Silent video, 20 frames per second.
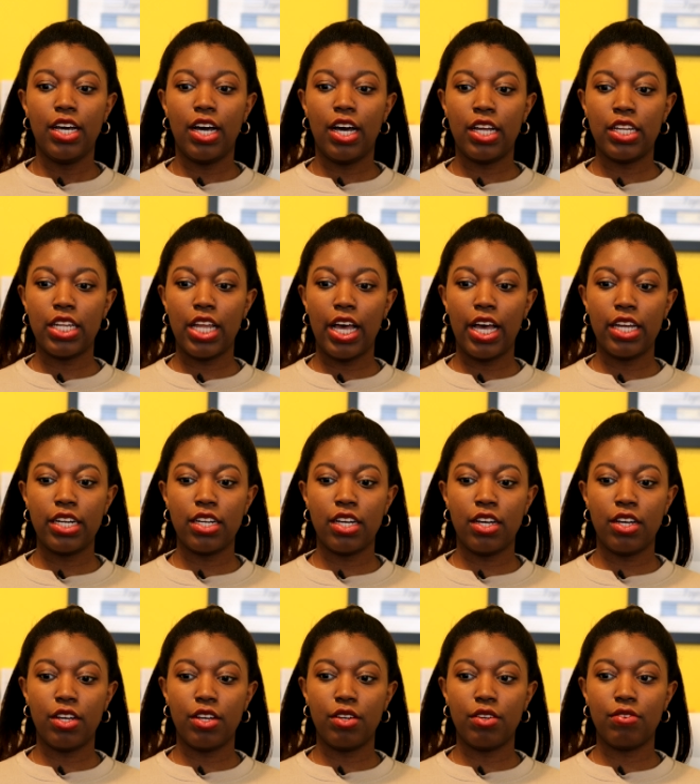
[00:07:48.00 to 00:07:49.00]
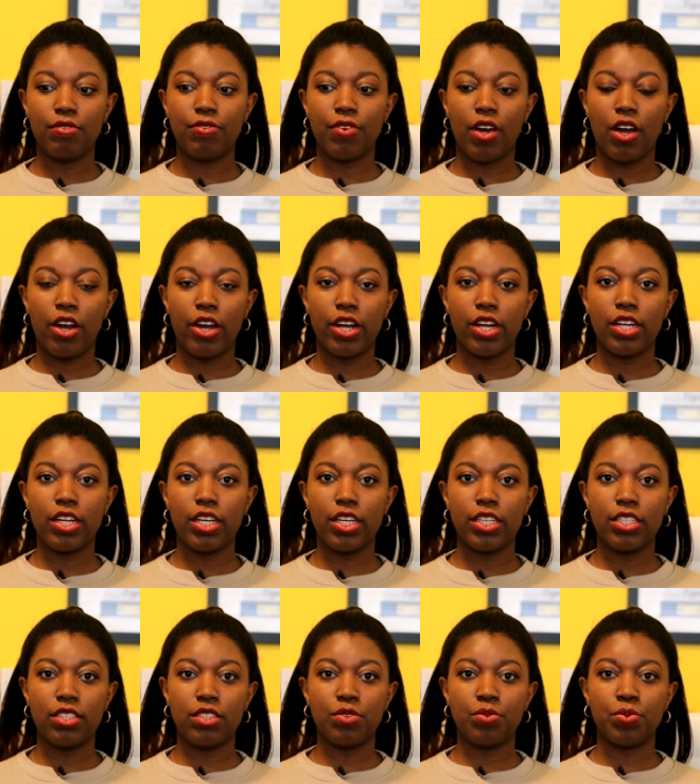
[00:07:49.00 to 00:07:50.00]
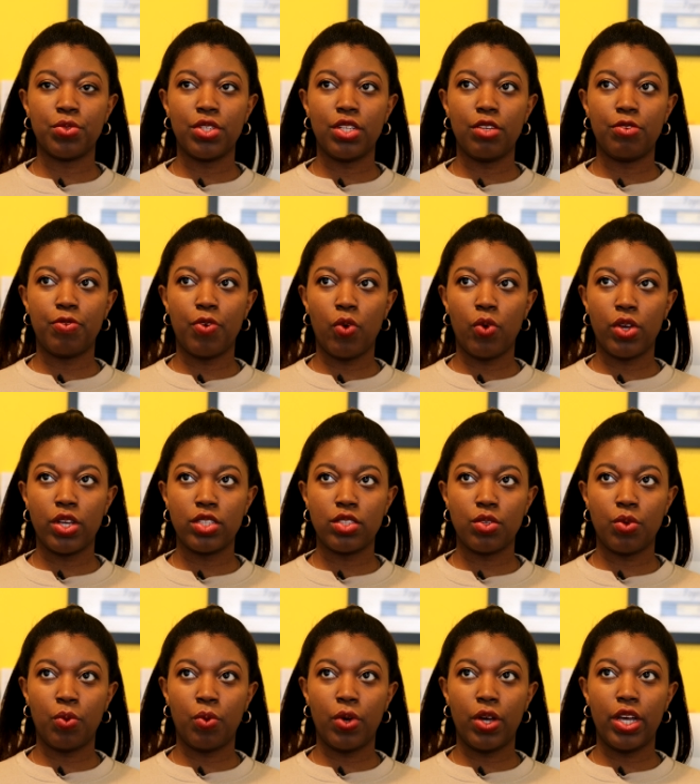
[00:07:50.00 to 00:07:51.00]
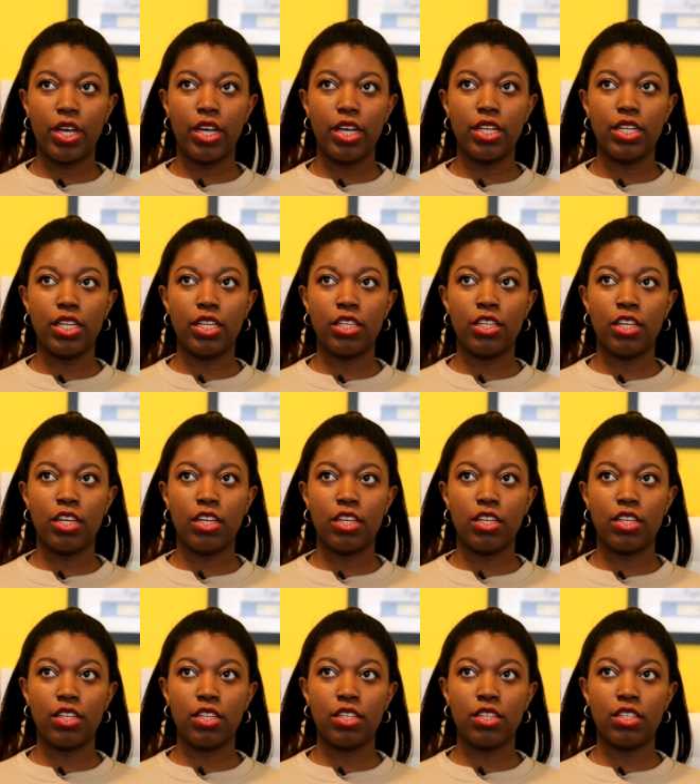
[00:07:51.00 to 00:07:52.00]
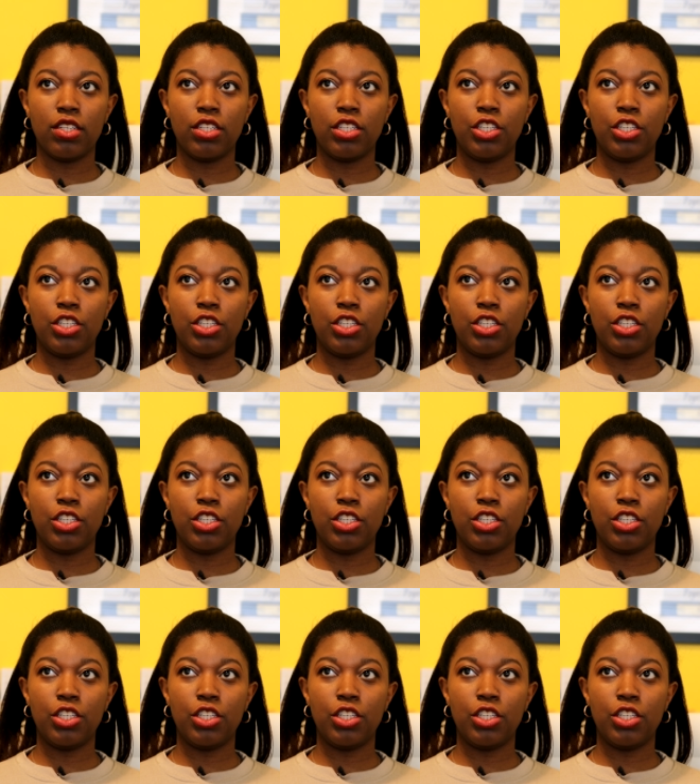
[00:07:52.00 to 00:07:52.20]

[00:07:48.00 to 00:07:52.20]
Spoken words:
a lot of artists really focus on the